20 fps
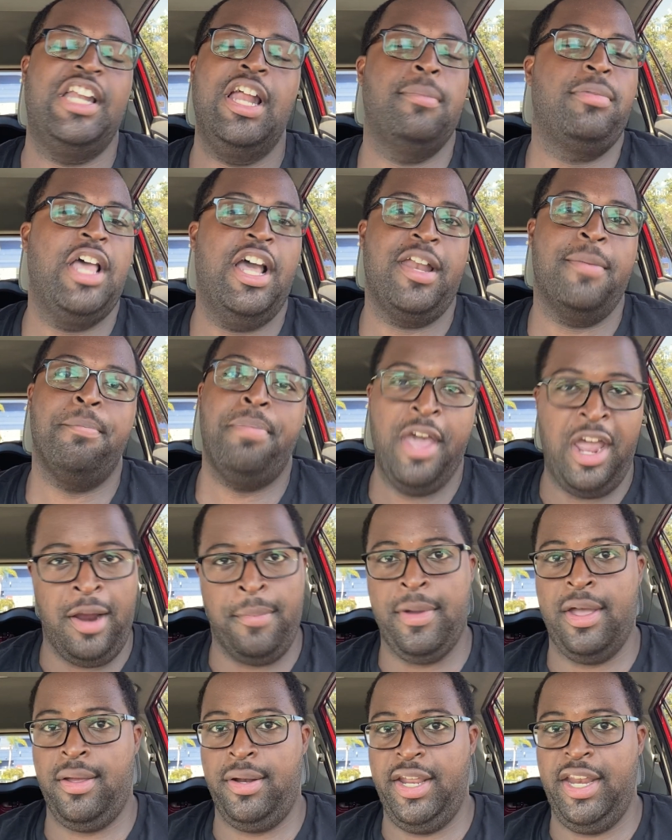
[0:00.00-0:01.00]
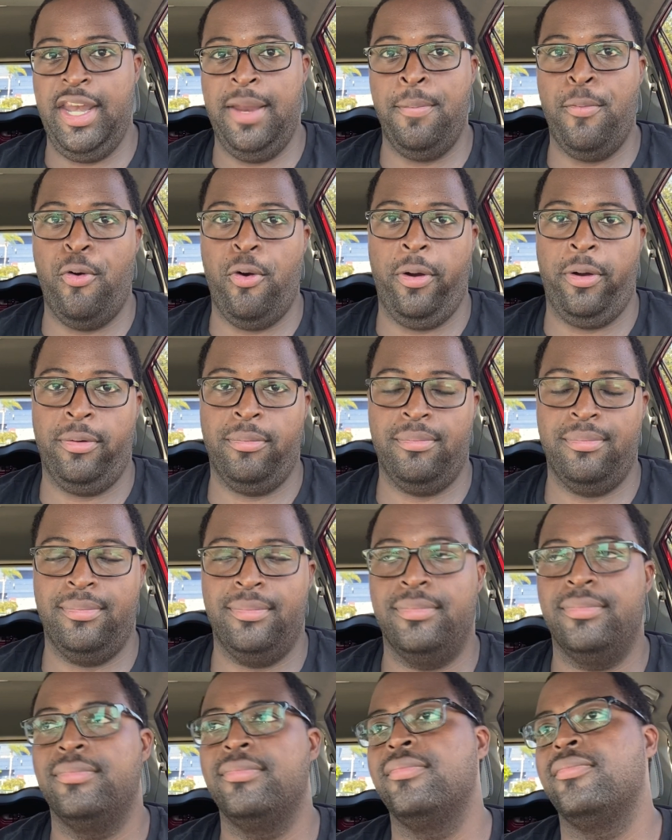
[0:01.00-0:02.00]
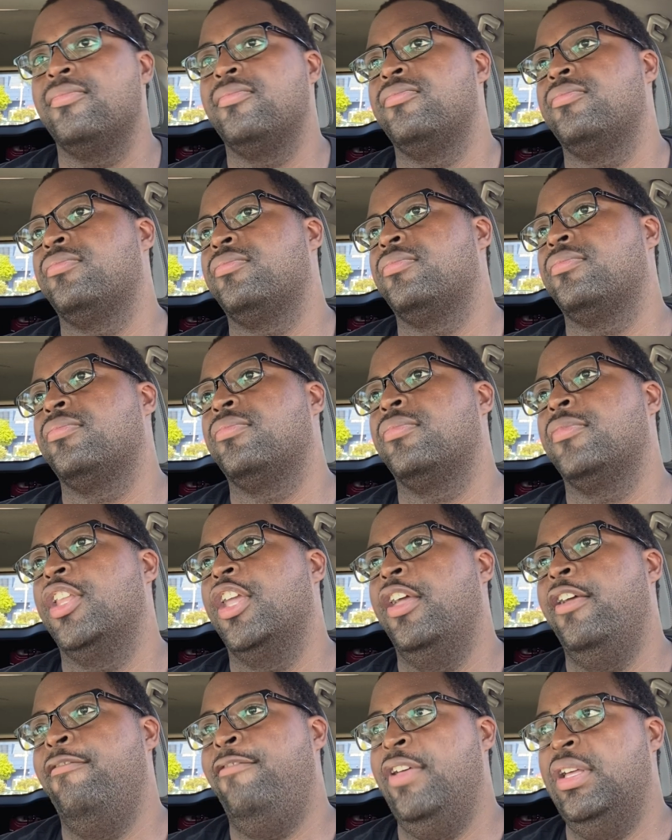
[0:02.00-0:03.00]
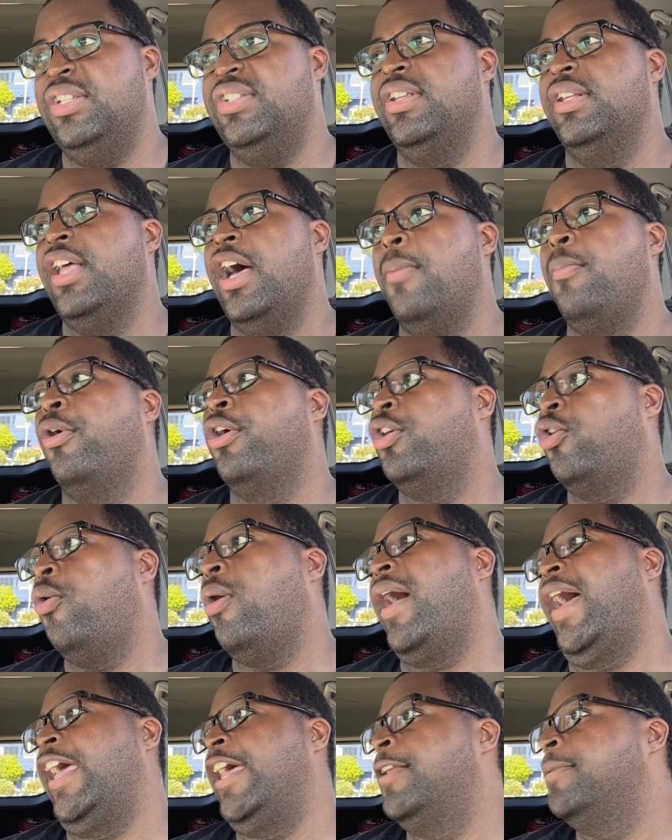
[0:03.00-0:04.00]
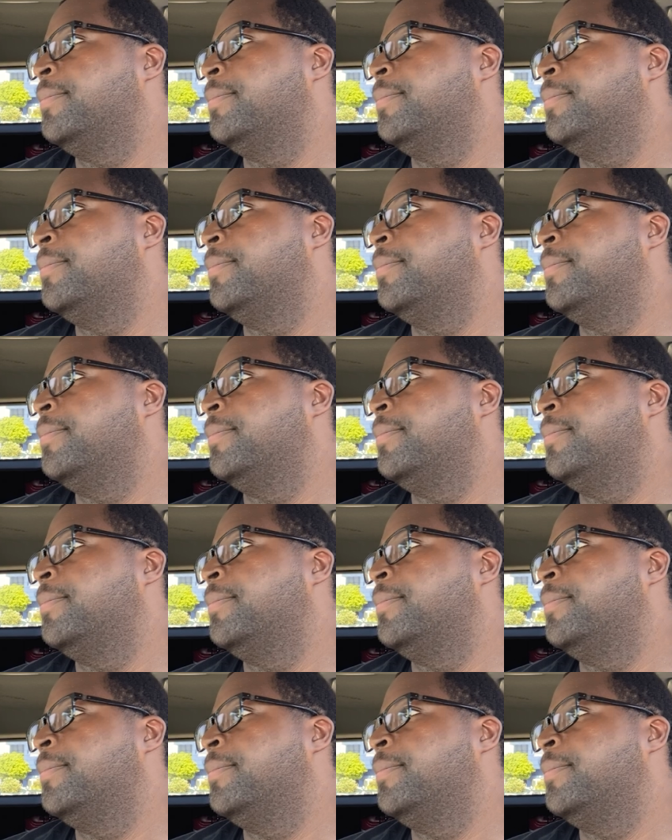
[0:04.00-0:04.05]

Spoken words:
I'm not in Paramount anymore. Feels a lot more quiet.